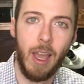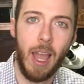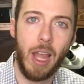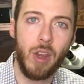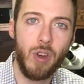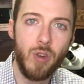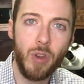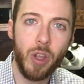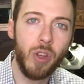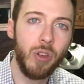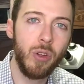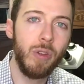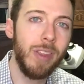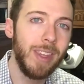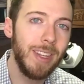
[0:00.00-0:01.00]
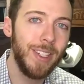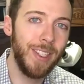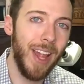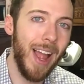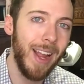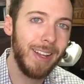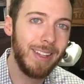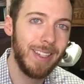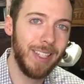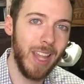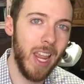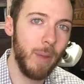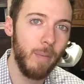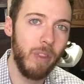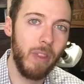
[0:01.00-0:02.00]
And you can do the exact
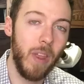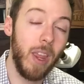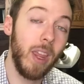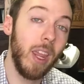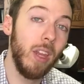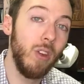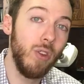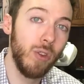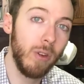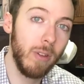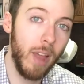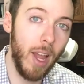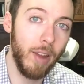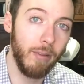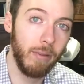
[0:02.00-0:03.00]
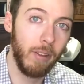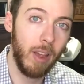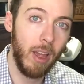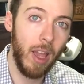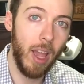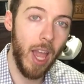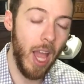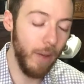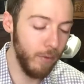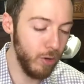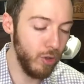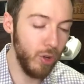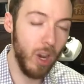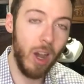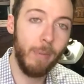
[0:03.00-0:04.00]
same thing in your life. Have a
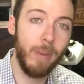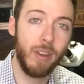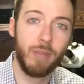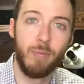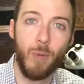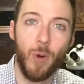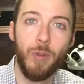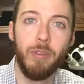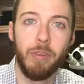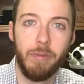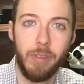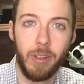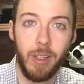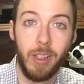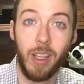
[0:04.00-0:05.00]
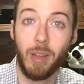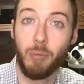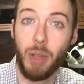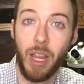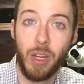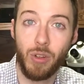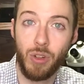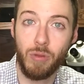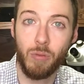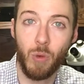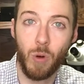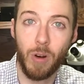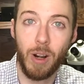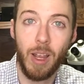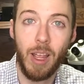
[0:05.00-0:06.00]
job that is more fulfilling and pays you
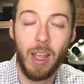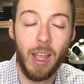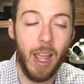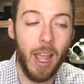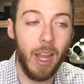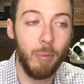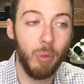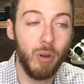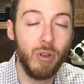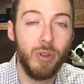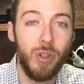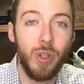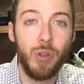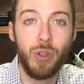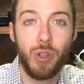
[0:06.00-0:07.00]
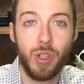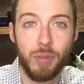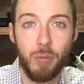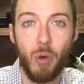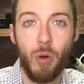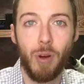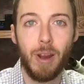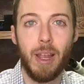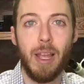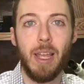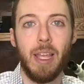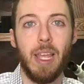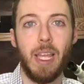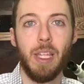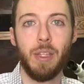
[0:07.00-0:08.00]
more and produces more
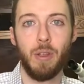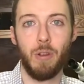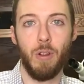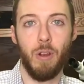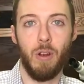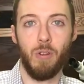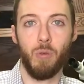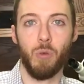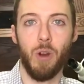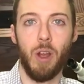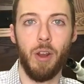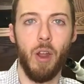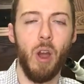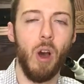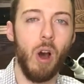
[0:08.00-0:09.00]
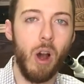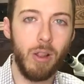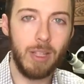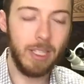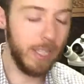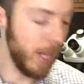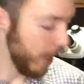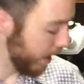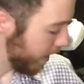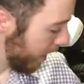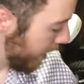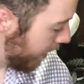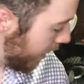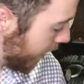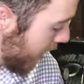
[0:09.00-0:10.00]
in the long run. All it takes
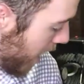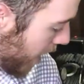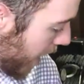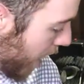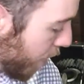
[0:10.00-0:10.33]
is to take out your